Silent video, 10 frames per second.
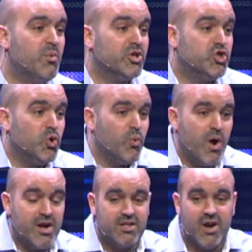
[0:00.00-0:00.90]
sure
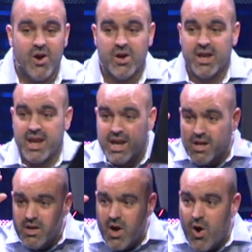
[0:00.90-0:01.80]
where to turn, and they
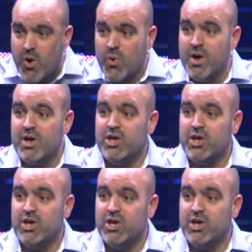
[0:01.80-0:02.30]
didn't know,